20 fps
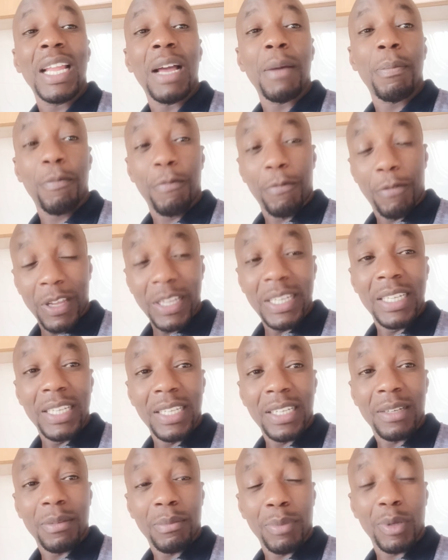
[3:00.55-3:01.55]
up
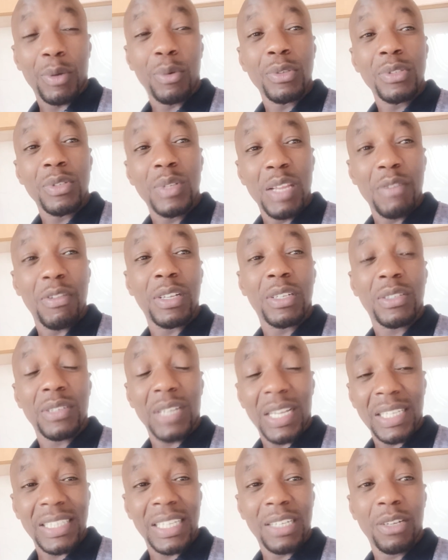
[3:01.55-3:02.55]
failing because you never
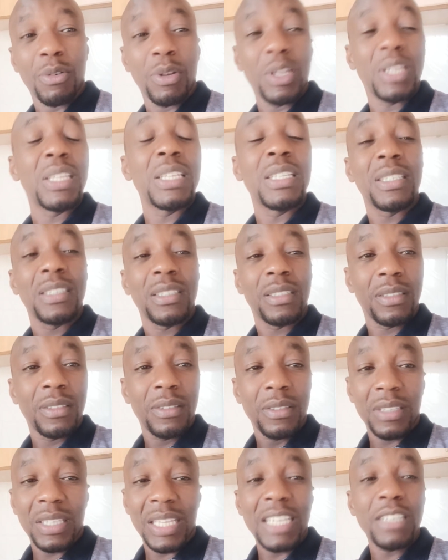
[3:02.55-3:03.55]
trusted God.
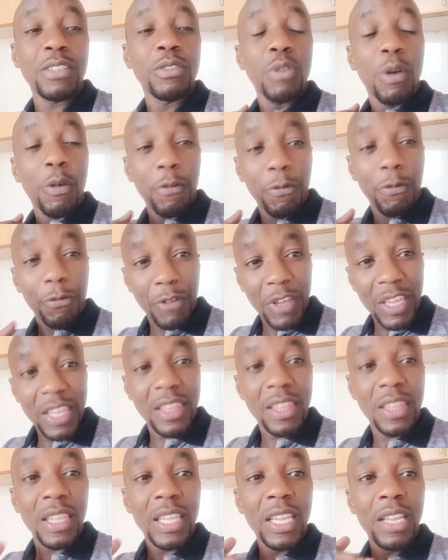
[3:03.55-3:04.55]
There's no
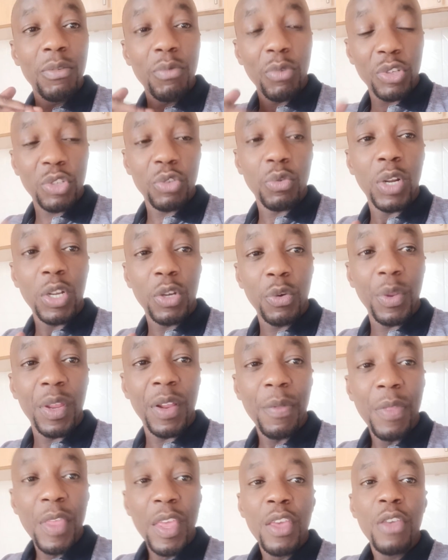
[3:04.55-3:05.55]
faith in what you are
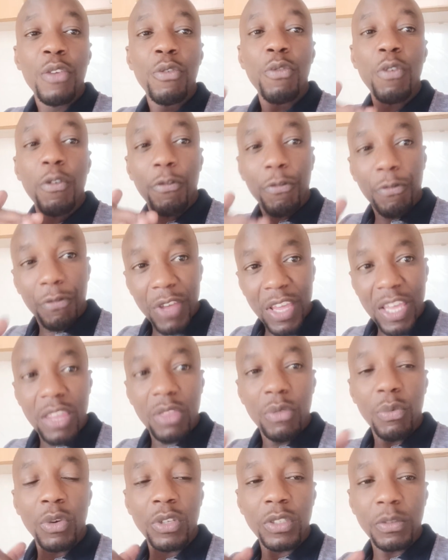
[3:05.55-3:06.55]
doing. Your
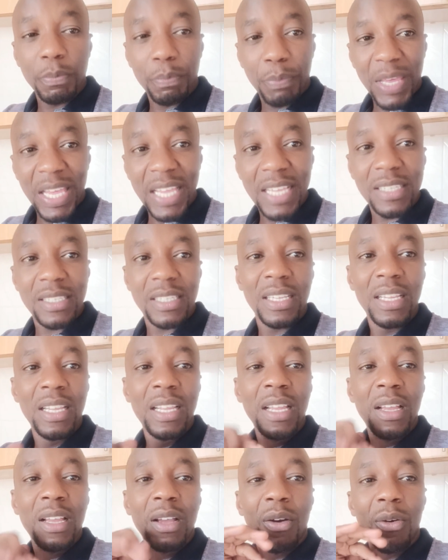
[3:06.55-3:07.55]
faith was based
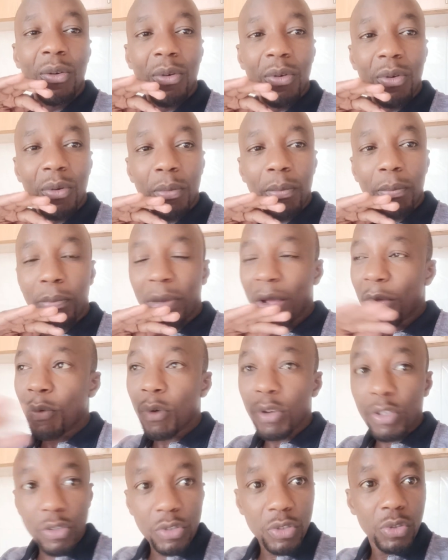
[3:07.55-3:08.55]
by
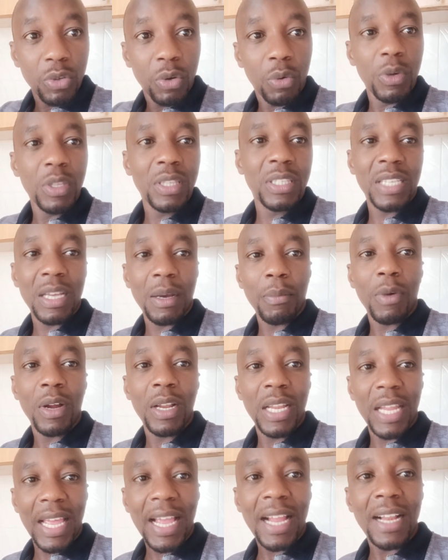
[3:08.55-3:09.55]
what you saw with
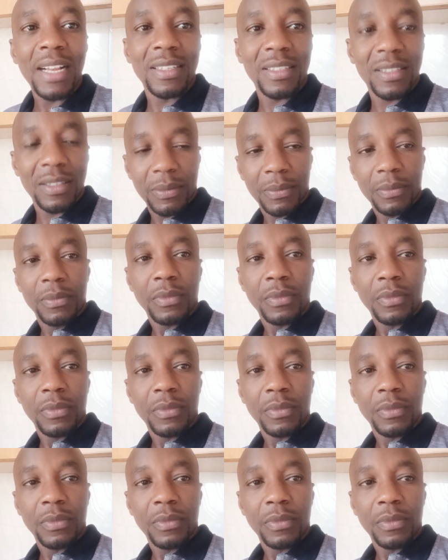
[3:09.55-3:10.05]
someone else.